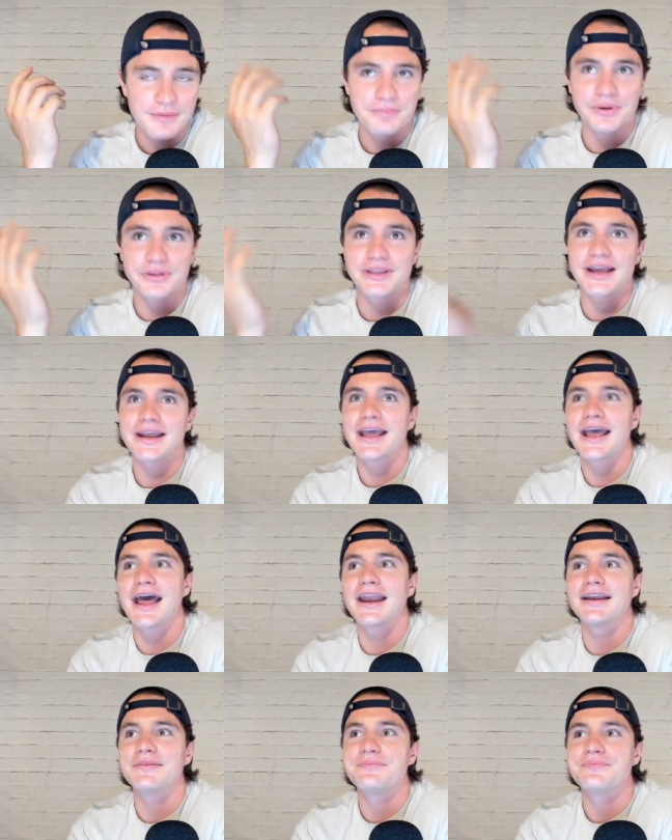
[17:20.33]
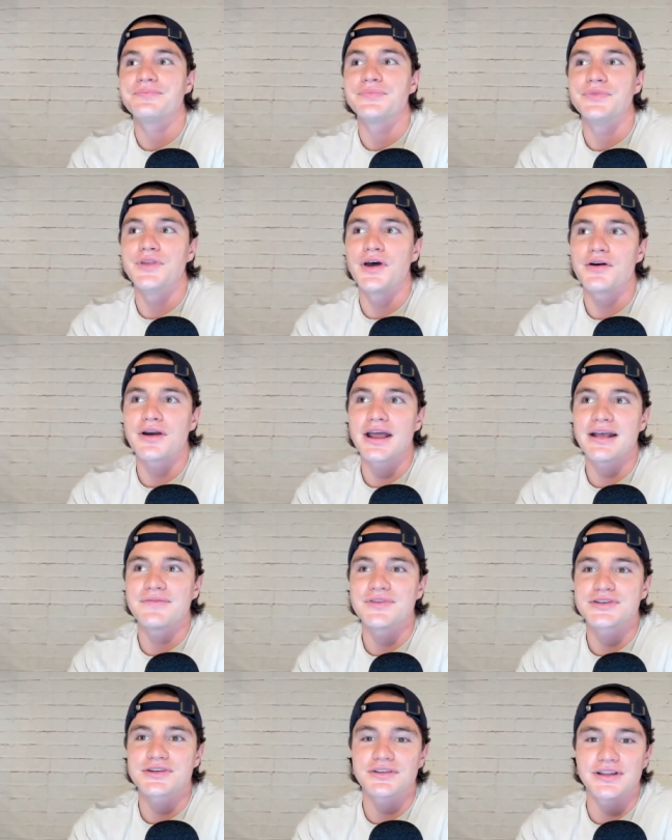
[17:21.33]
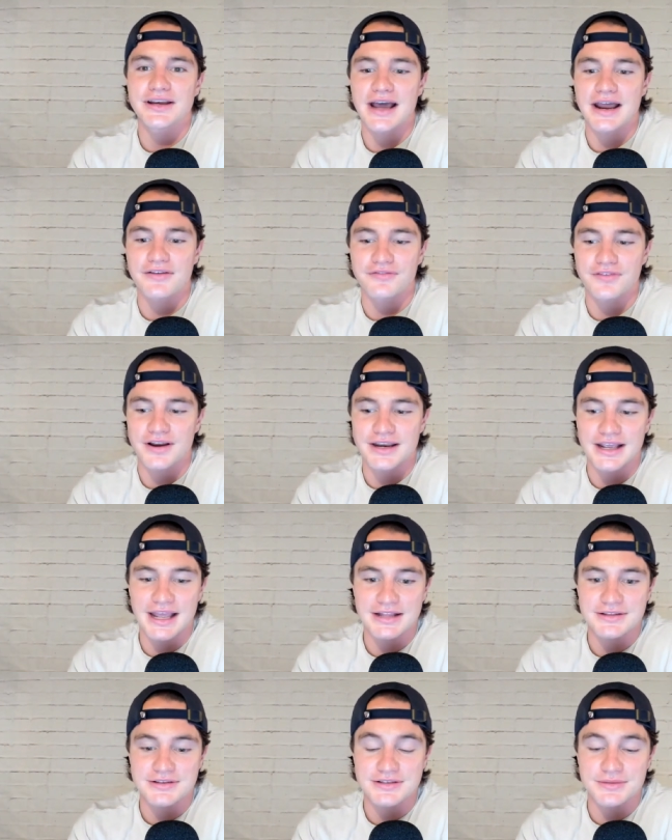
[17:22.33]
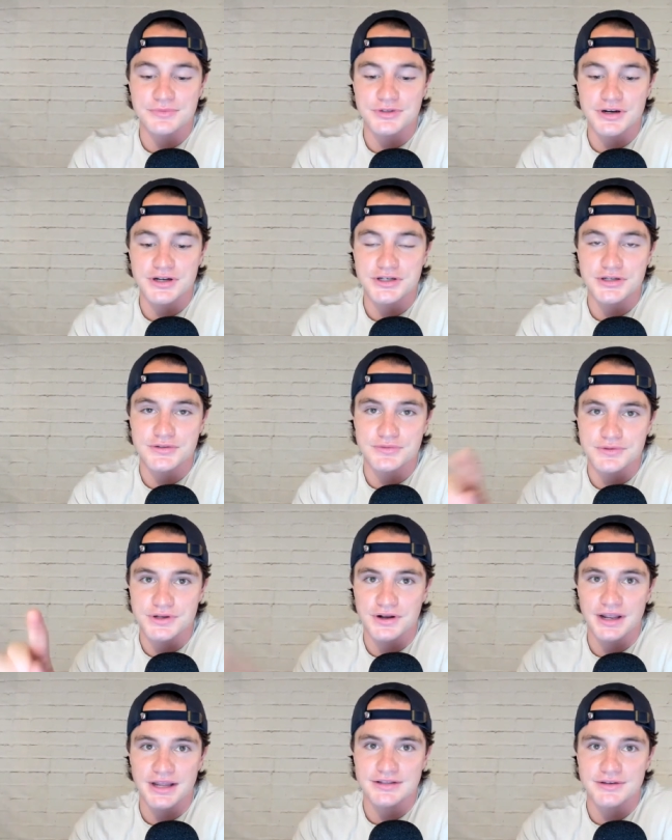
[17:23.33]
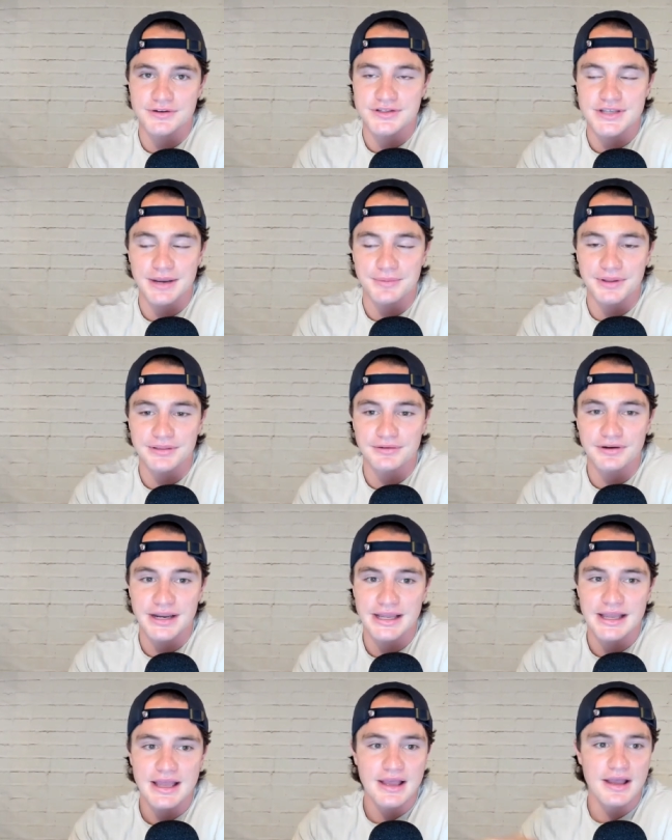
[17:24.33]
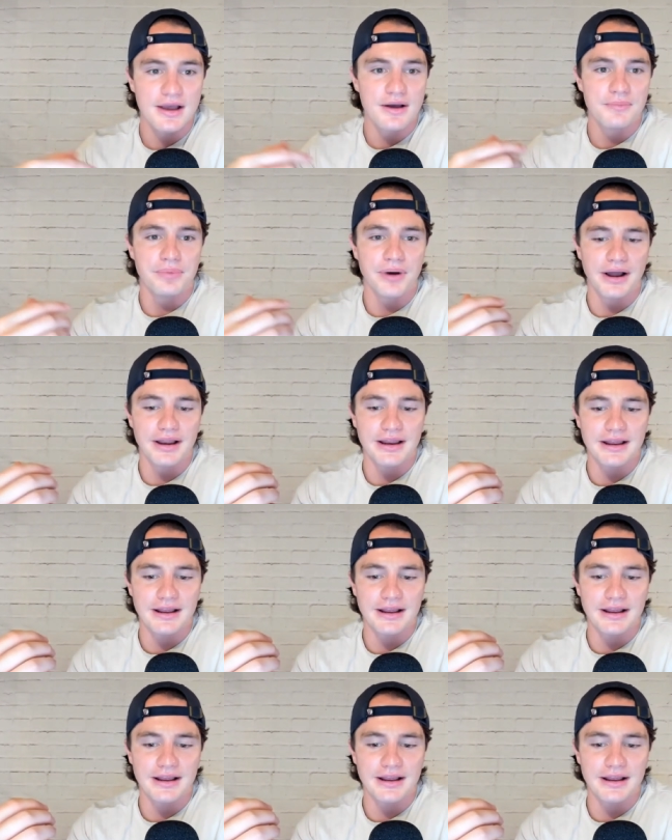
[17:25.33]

But then again, Notre Dame is certainly not afraid to cancel some traditions, which I'll get to in segment three. But